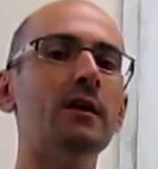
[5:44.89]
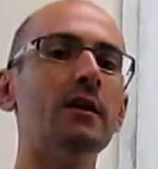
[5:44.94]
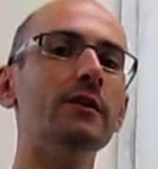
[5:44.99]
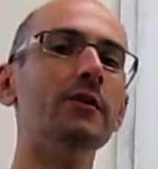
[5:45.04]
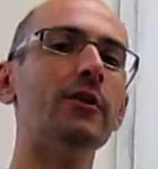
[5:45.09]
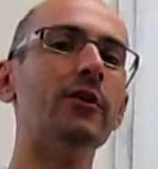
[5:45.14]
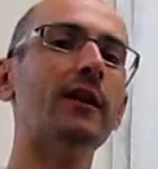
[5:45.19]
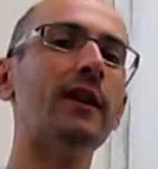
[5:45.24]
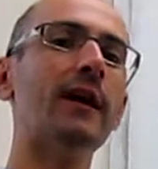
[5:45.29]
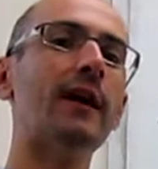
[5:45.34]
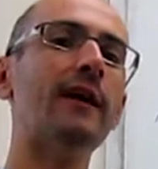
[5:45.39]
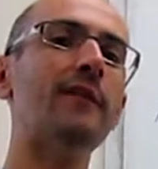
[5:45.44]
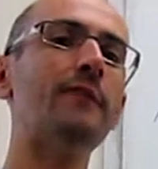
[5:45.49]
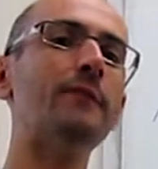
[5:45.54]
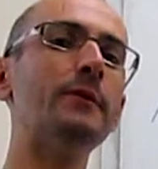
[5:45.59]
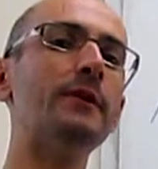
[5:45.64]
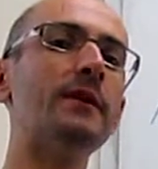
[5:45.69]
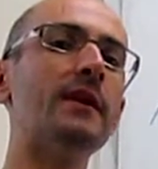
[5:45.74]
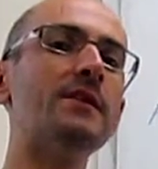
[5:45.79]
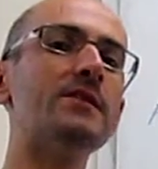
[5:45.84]
you're going to have
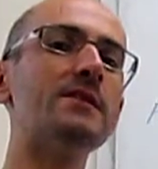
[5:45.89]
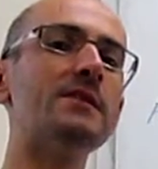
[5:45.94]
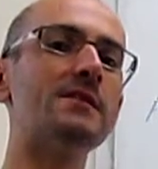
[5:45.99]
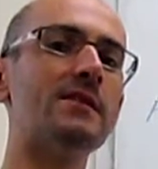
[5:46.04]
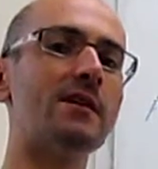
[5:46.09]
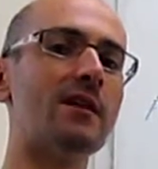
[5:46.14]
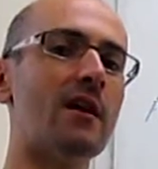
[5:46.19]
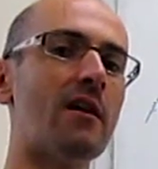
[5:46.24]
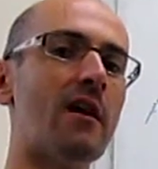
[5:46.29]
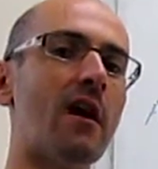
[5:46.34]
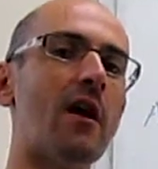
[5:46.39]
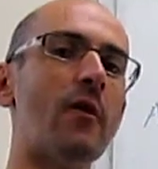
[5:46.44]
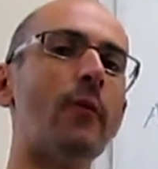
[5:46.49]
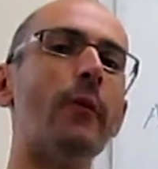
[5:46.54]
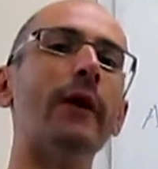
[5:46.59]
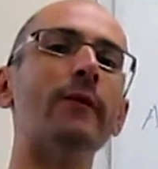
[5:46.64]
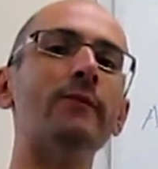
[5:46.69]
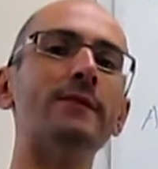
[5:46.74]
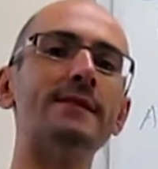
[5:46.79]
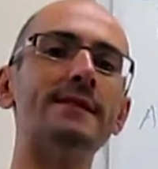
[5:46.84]
pHs that are
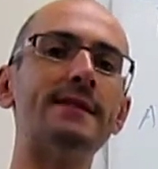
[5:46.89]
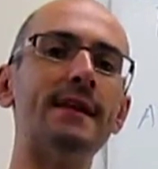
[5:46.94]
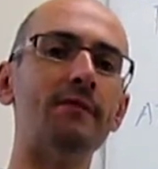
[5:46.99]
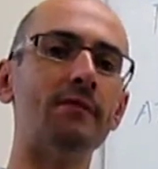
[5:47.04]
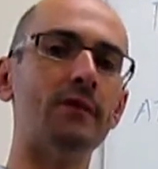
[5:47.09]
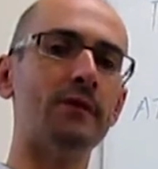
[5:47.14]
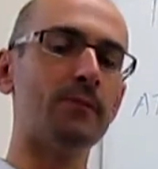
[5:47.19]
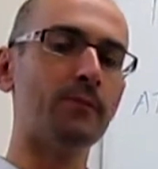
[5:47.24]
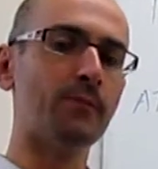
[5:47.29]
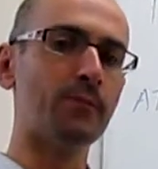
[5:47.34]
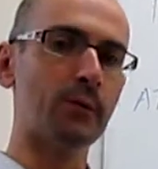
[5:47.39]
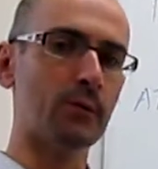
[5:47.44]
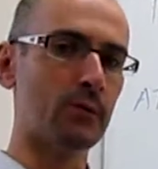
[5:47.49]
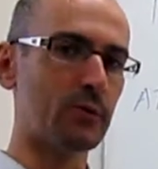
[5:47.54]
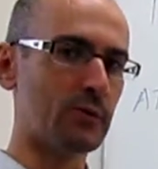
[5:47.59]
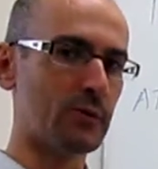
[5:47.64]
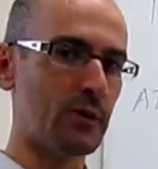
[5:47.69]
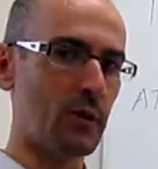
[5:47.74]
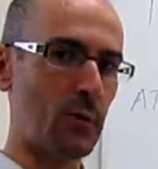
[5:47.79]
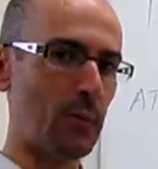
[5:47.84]
around 7 or
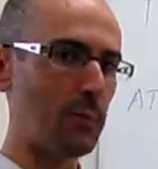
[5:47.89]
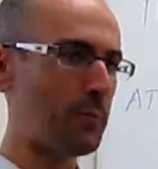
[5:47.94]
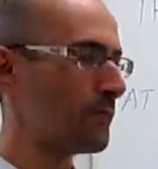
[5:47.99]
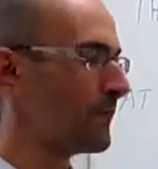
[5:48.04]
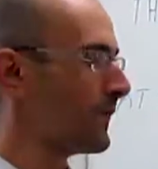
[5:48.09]
so.